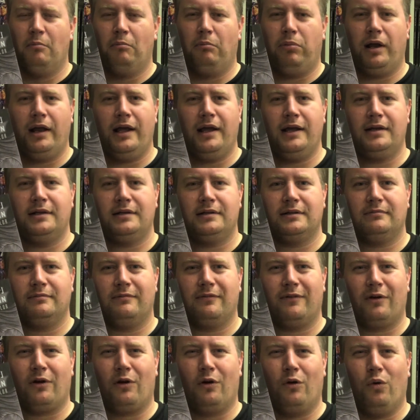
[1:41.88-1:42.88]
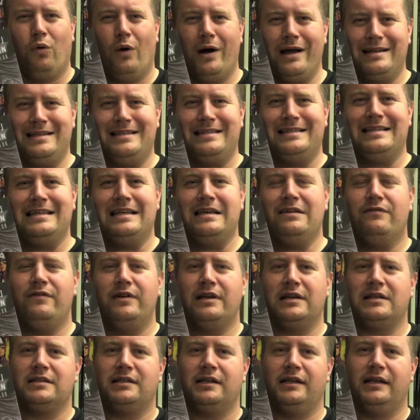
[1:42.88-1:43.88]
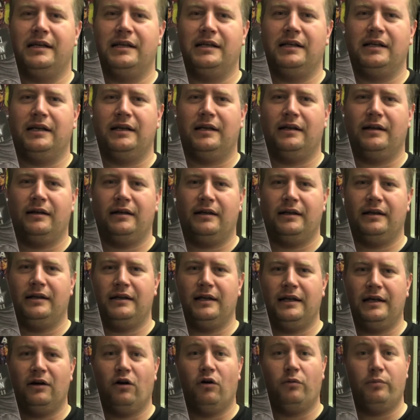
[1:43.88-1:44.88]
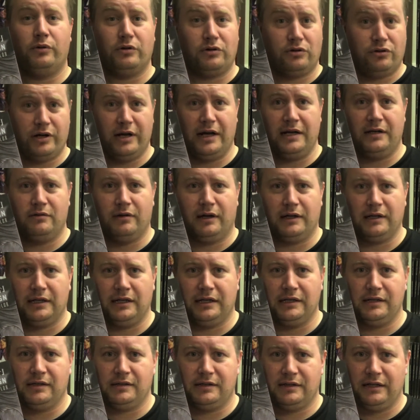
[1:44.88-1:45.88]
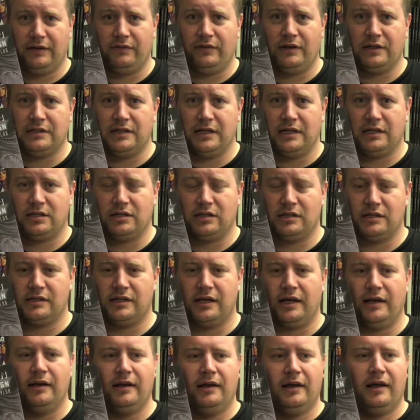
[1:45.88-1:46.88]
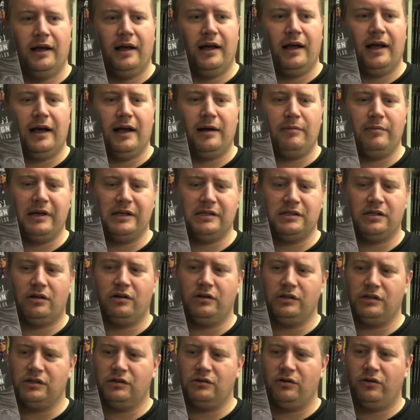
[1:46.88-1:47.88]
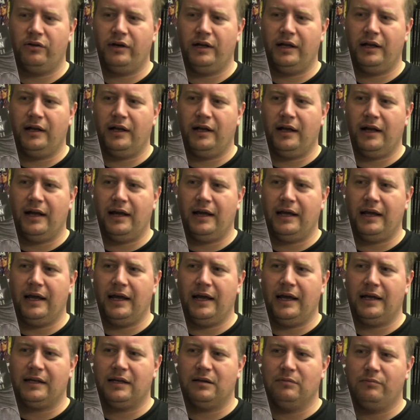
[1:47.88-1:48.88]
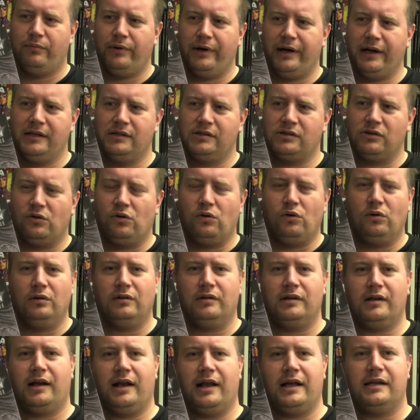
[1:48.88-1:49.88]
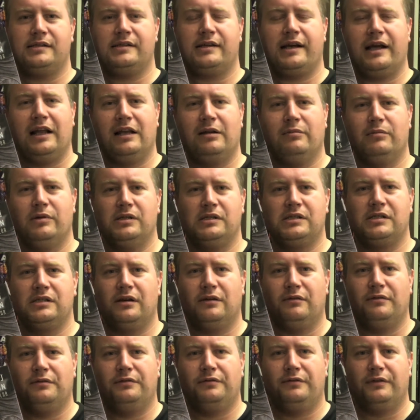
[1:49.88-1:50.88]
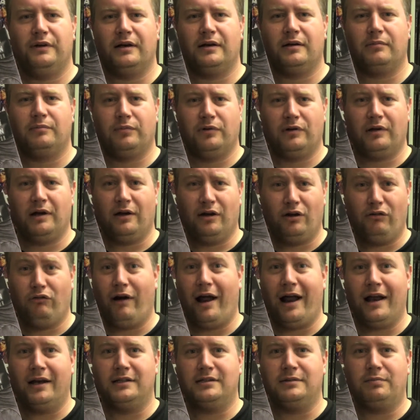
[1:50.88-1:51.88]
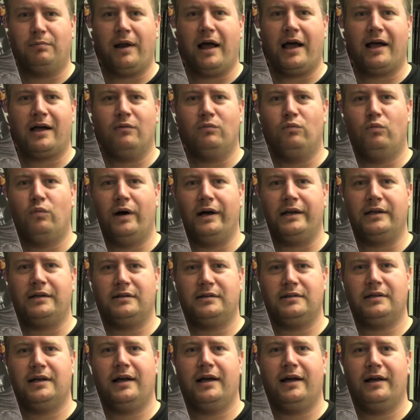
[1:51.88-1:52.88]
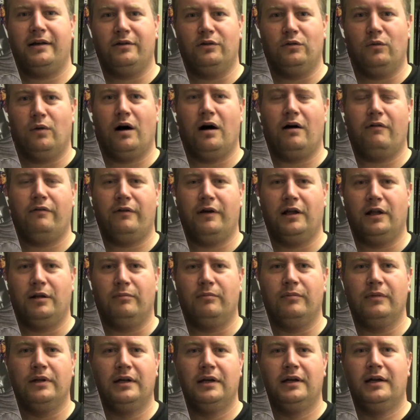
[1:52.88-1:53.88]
played quite deviously in here, or portrayed quite deviously I should say. It's a good story. It combines all the classic elements of a grand black and white noir film